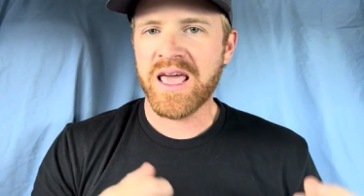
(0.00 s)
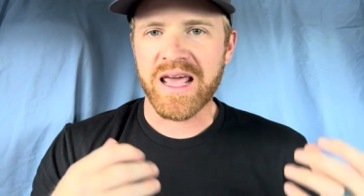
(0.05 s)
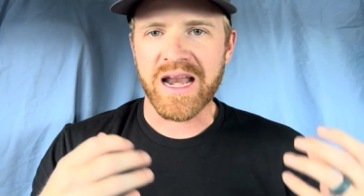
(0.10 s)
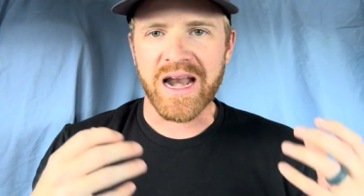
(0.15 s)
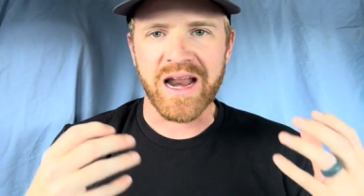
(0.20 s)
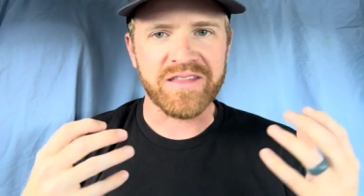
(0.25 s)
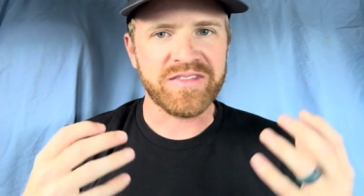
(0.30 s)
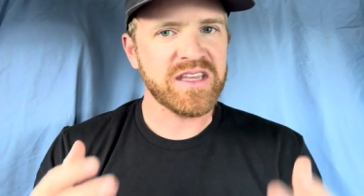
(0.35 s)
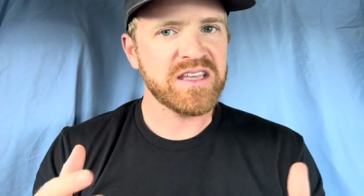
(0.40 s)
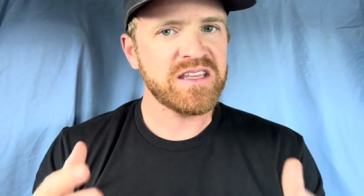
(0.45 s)
And
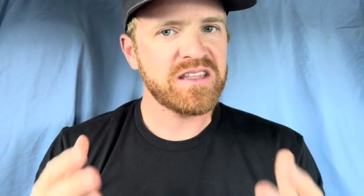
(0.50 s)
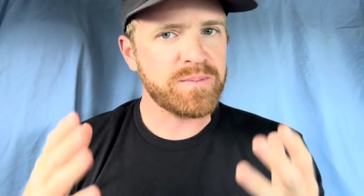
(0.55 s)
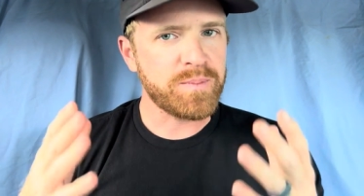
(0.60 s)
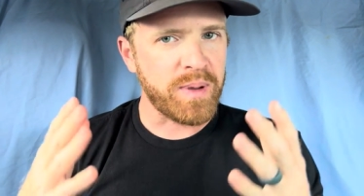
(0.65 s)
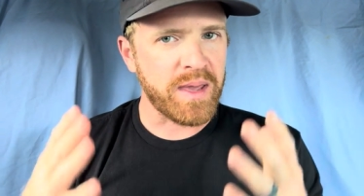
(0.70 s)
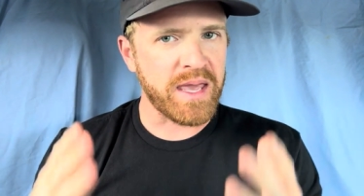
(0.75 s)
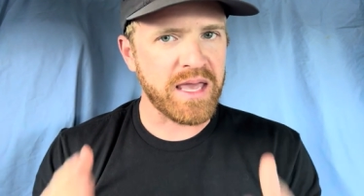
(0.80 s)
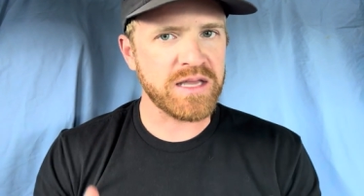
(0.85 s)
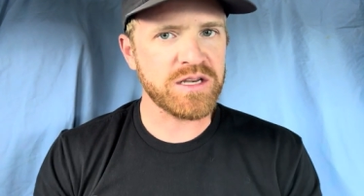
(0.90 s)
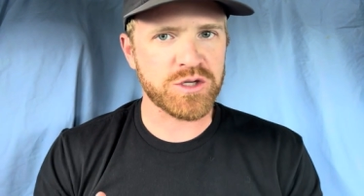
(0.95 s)
I think
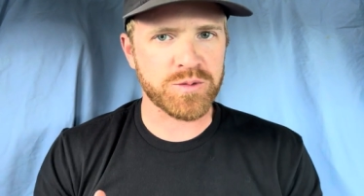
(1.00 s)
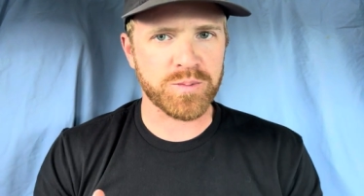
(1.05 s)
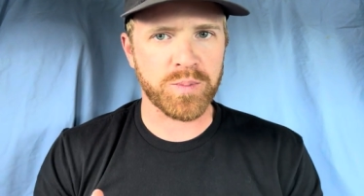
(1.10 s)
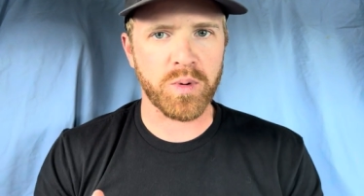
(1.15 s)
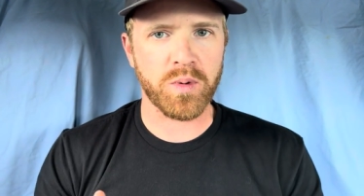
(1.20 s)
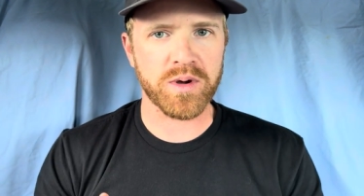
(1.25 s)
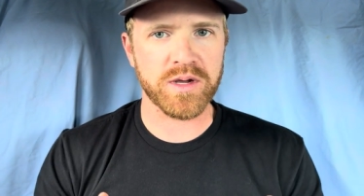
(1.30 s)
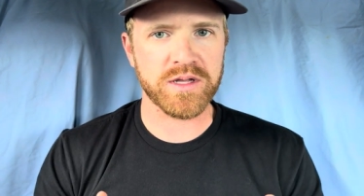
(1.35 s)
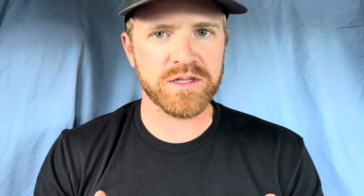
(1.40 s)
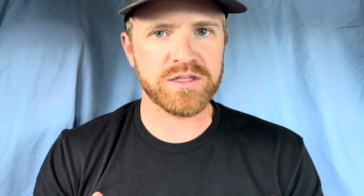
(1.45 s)
pinch
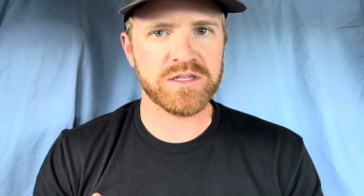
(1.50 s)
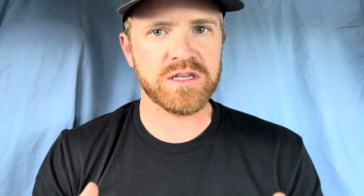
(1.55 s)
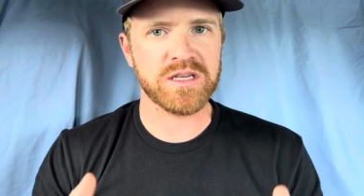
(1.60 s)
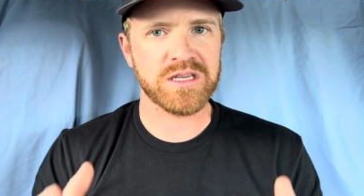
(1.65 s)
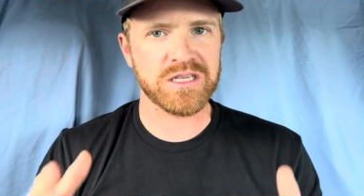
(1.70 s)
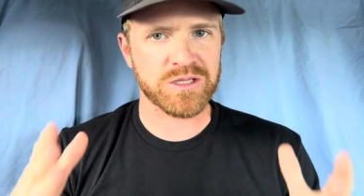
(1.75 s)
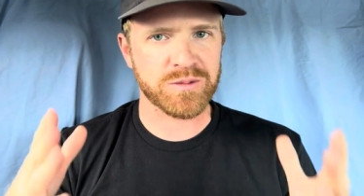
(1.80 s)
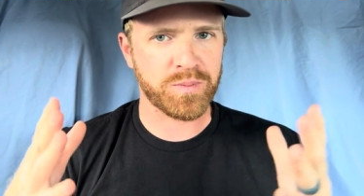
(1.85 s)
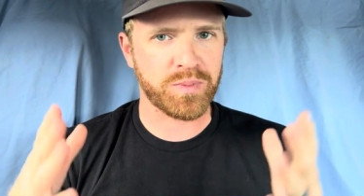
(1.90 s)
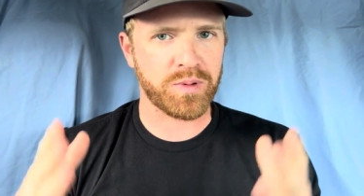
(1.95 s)
points
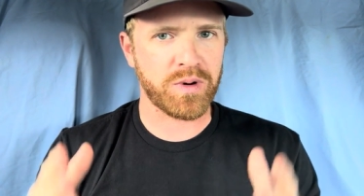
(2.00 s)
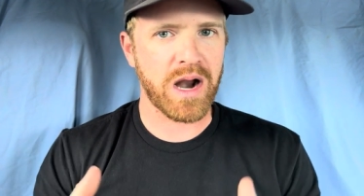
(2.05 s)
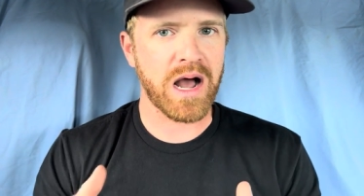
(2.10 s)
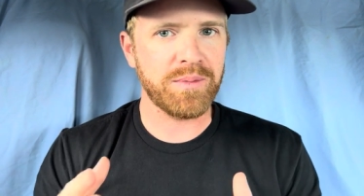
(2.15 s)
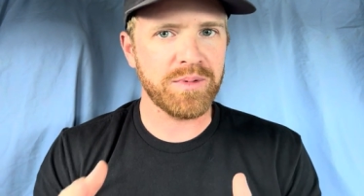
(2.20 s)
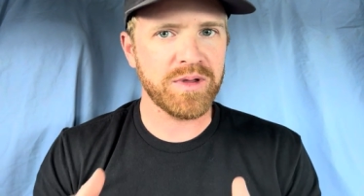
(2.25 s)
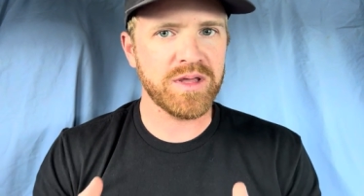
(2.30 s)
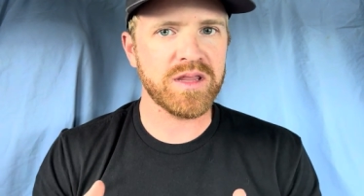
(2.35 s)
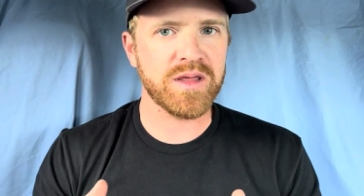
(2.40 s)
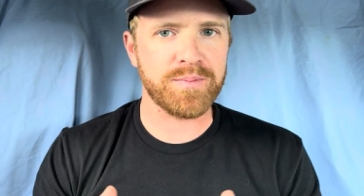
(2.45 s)
is
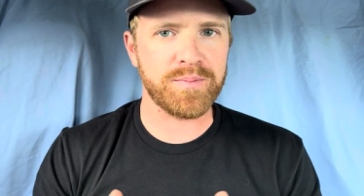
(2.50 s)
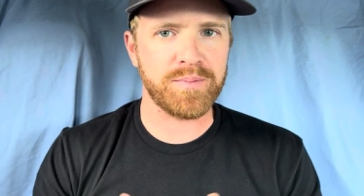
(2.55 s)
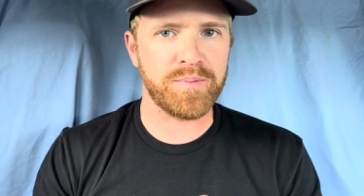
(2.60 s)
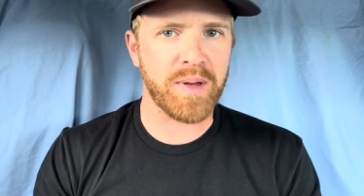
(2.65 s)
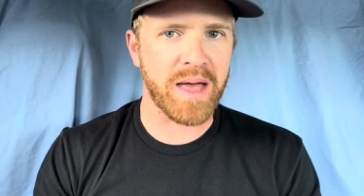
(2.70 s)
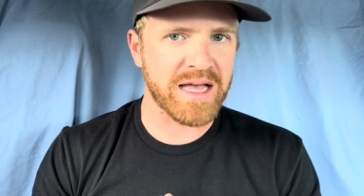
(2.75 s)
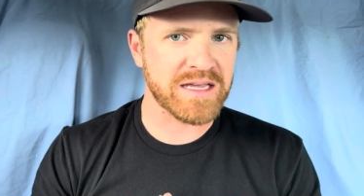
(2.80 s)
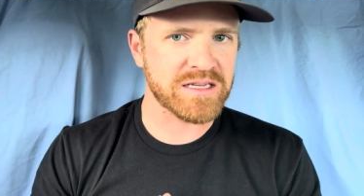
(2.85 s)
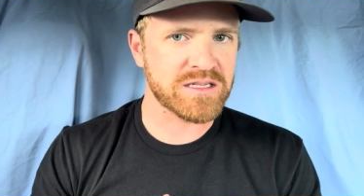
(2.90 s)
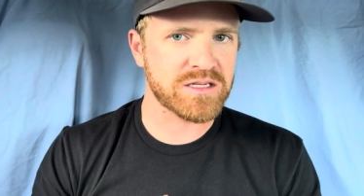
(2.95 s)
probably the
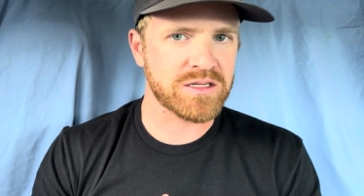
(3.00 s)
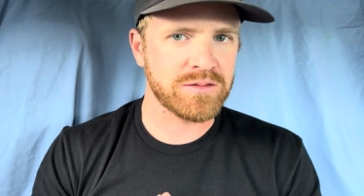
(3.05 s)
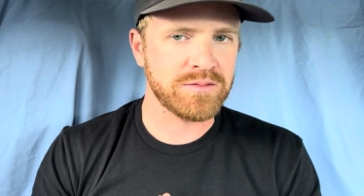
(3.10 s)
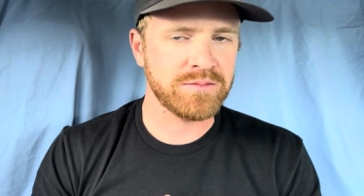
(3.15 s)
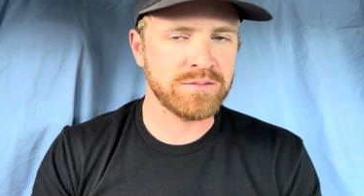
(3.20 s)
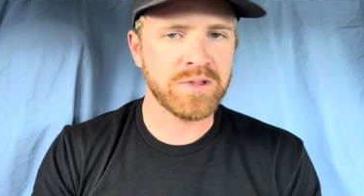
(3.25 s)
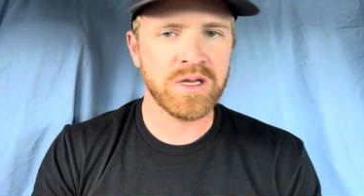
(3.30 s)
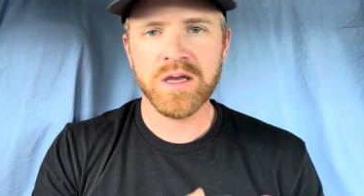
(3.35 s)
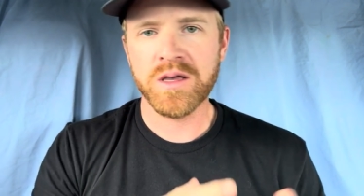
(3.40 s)
best